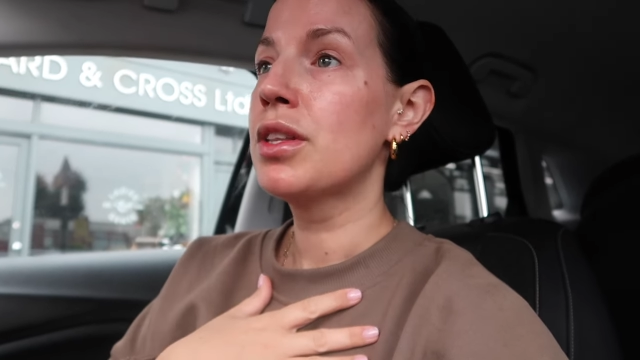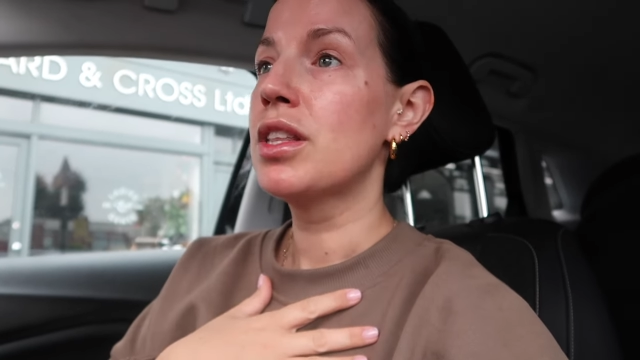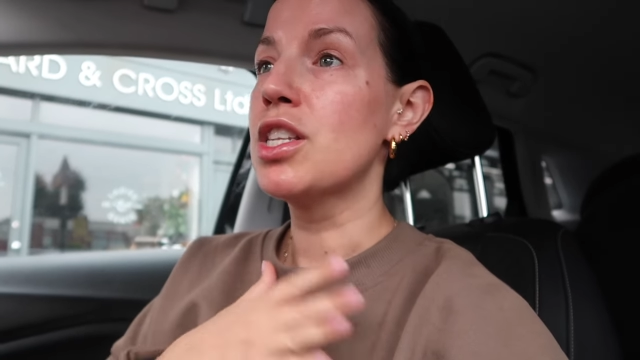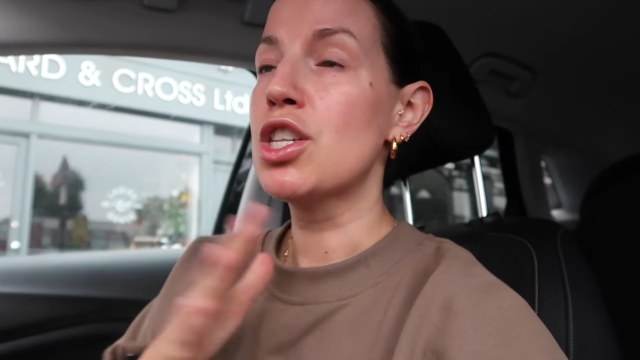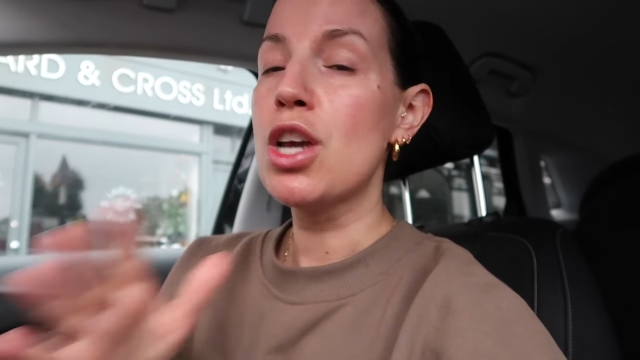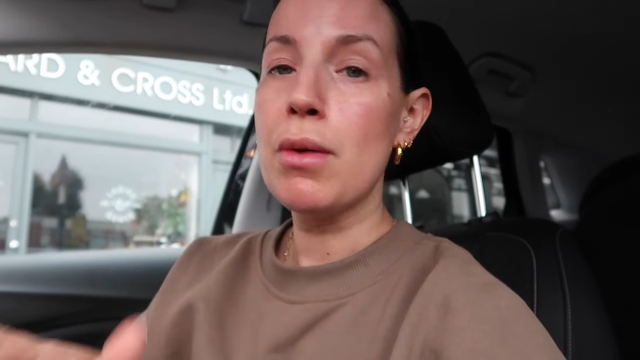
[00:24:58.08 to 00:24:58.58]

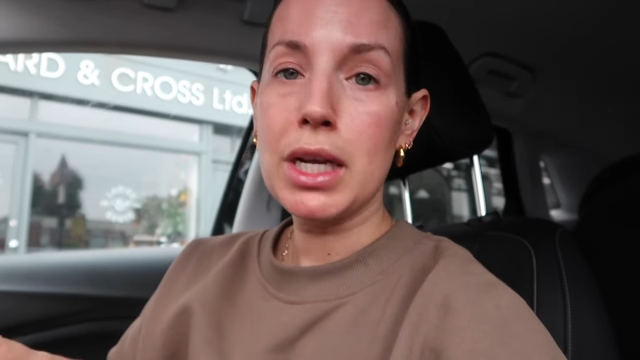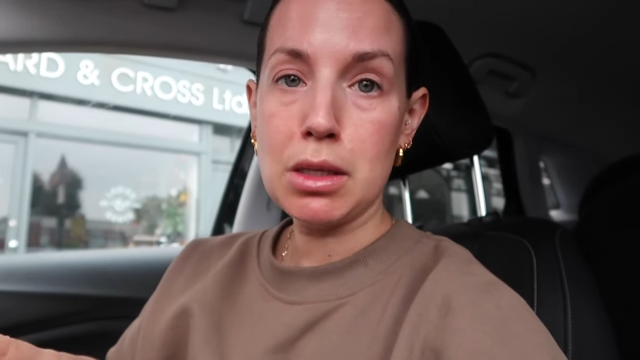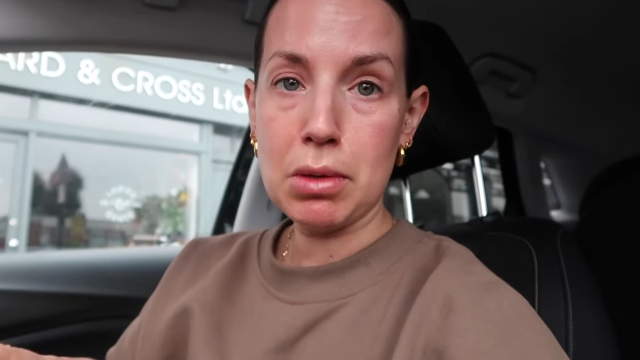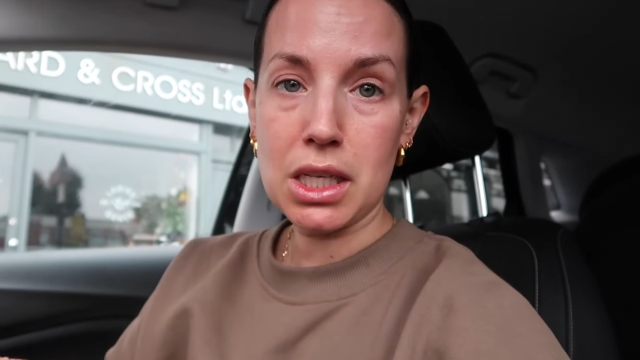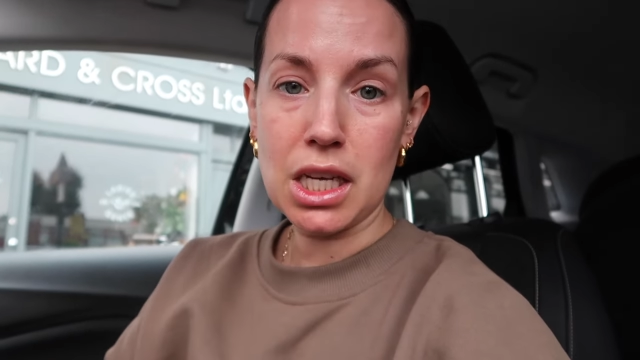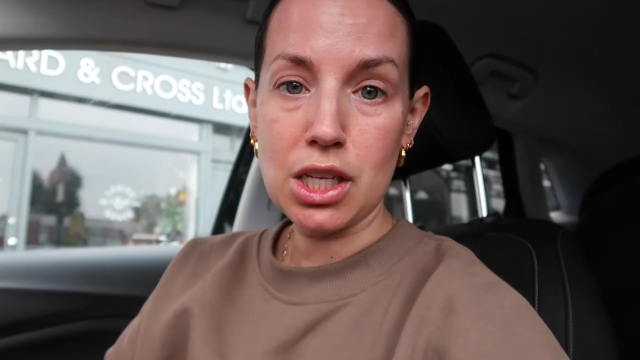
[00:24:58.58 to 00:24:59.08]
there's no
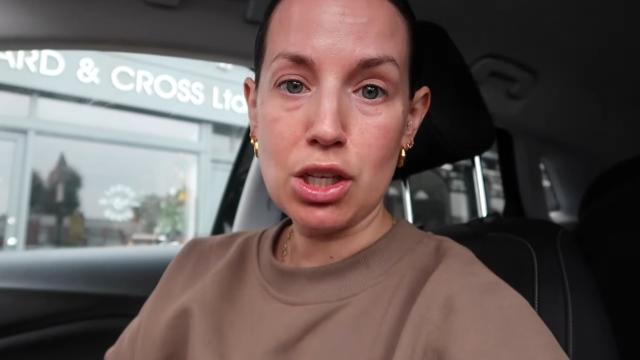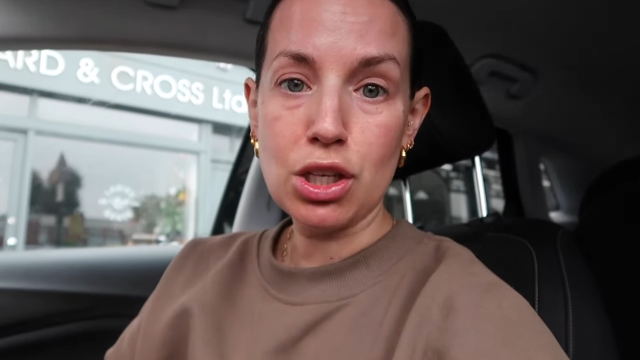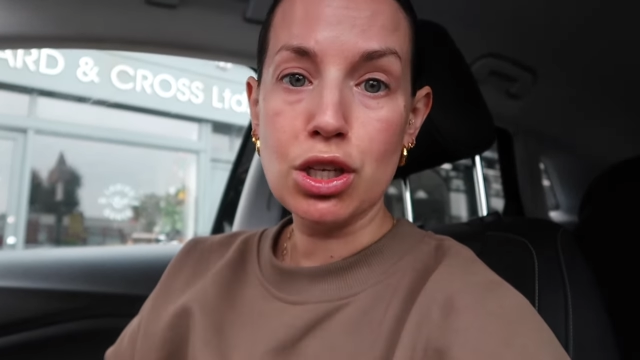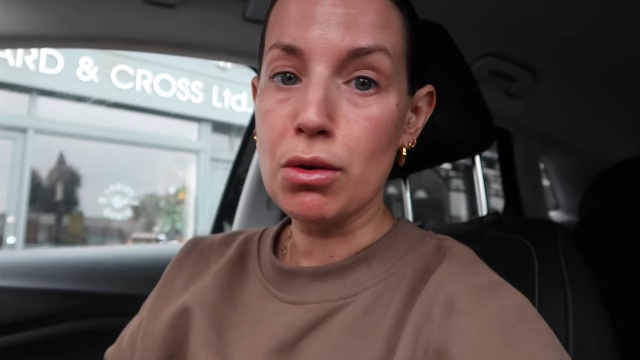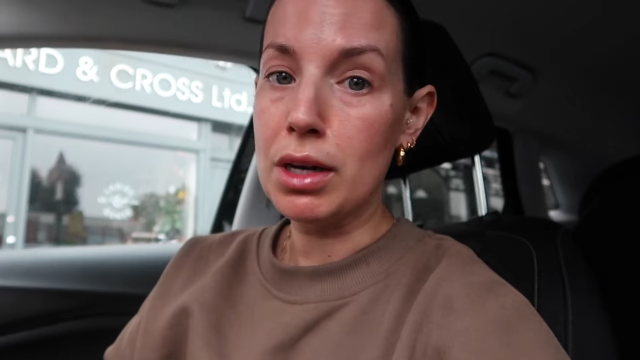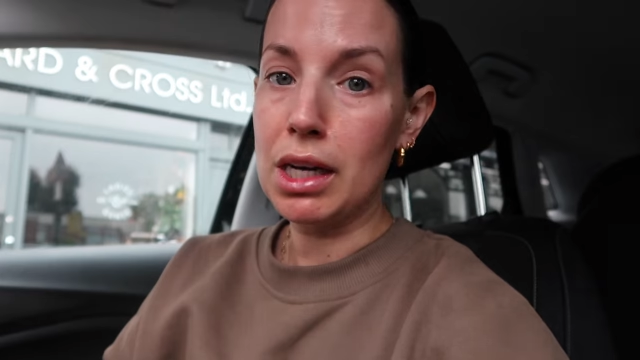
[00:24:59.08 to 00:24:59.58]
expectation
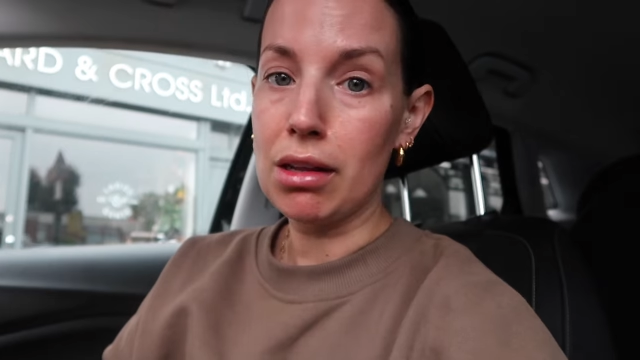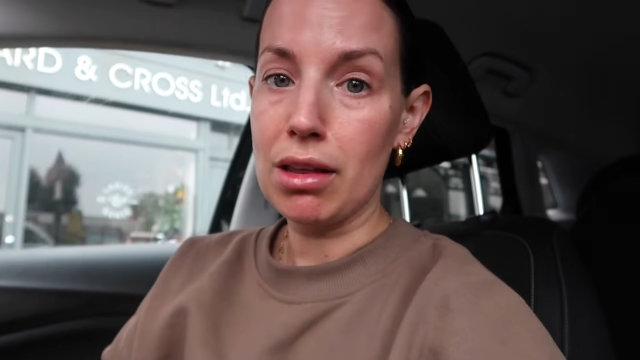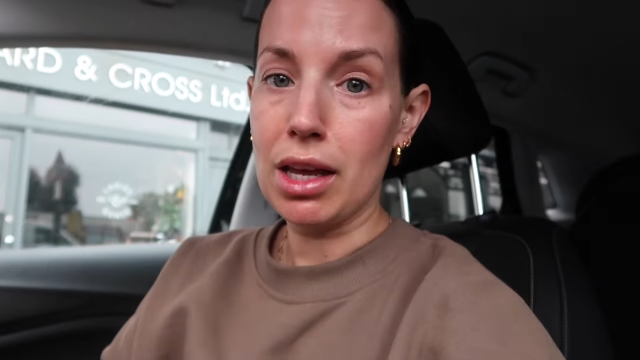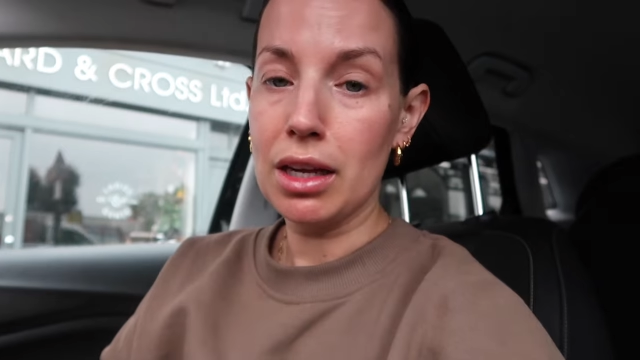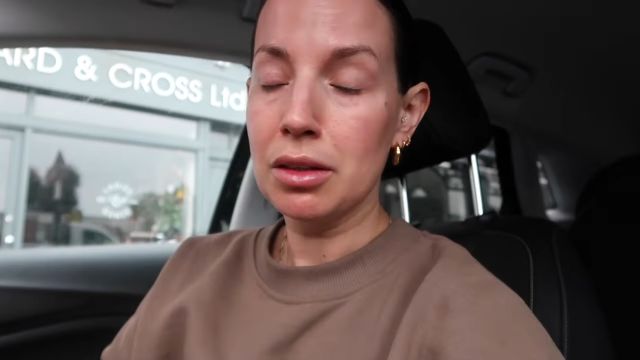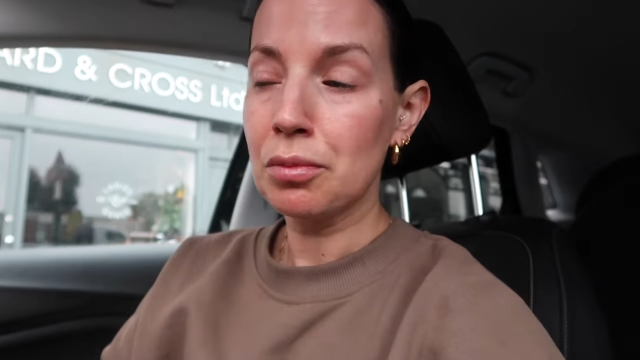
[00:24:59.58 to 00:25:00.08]
to do
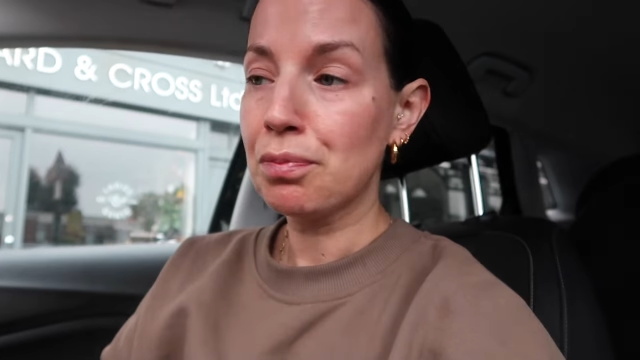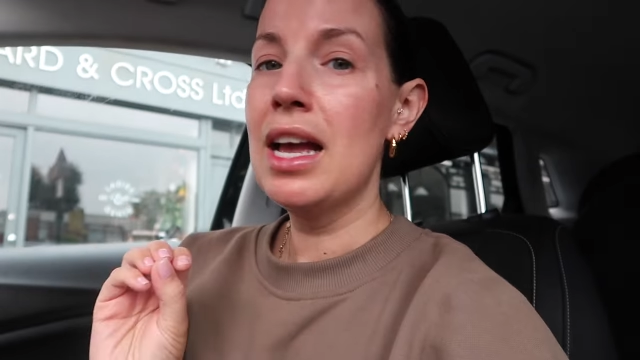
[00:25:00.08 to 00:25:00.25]
anything.